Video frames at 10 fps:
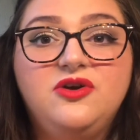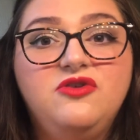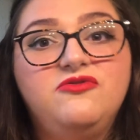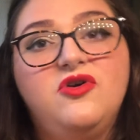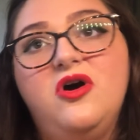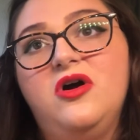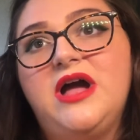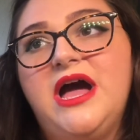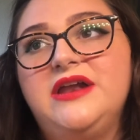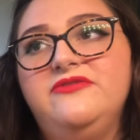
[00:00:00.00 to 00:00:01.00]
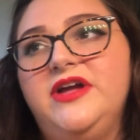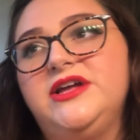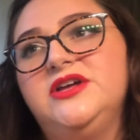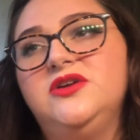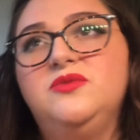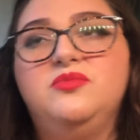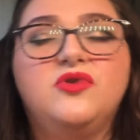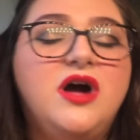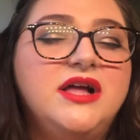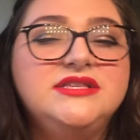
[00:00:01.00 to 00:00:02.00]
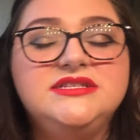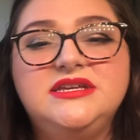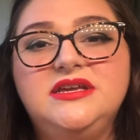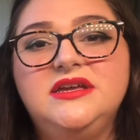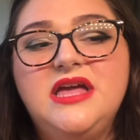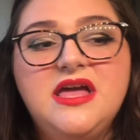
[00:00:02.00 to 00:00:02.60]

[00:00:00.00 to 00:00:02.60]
overall kind of like bronzy,